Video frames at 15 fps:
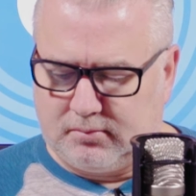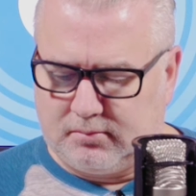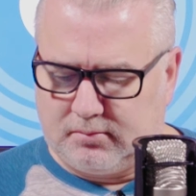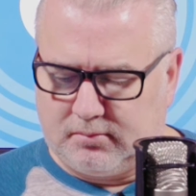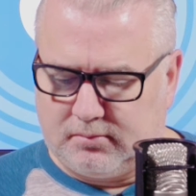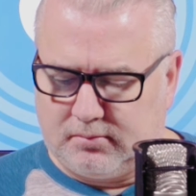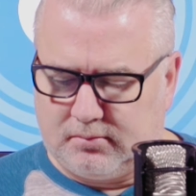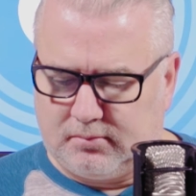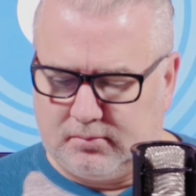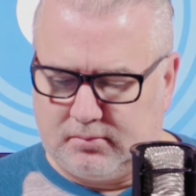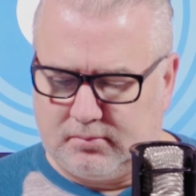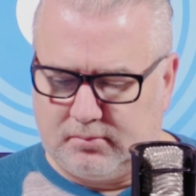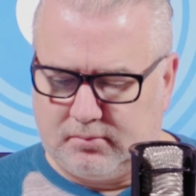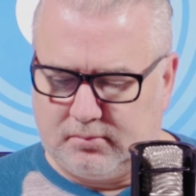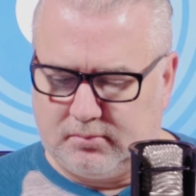
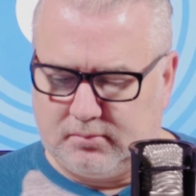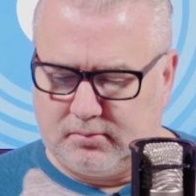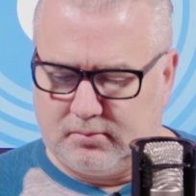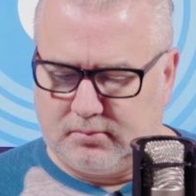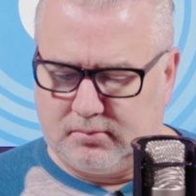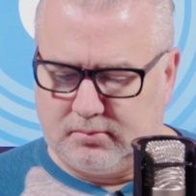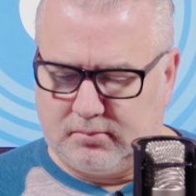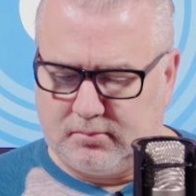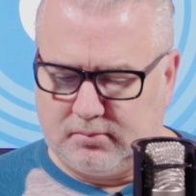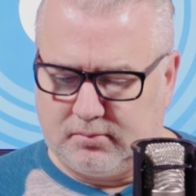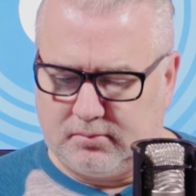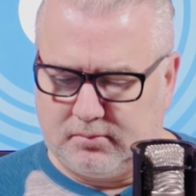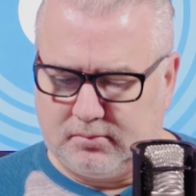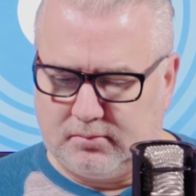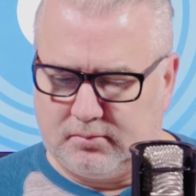
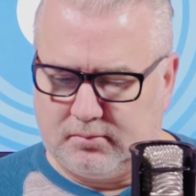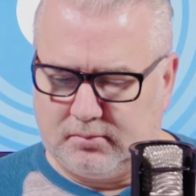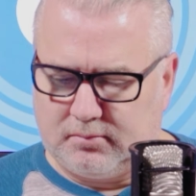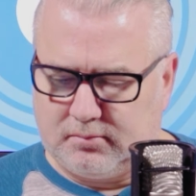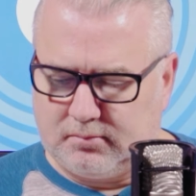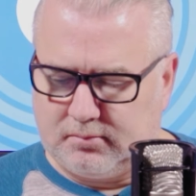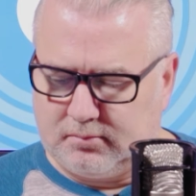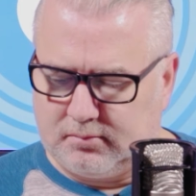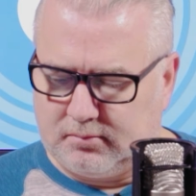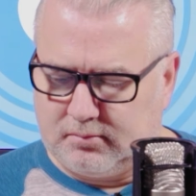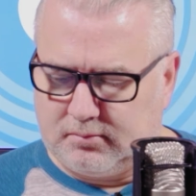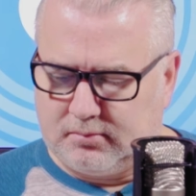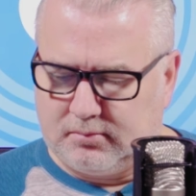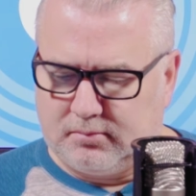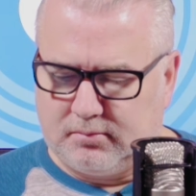
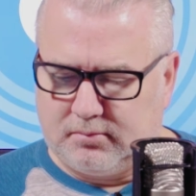The person shown says nothing.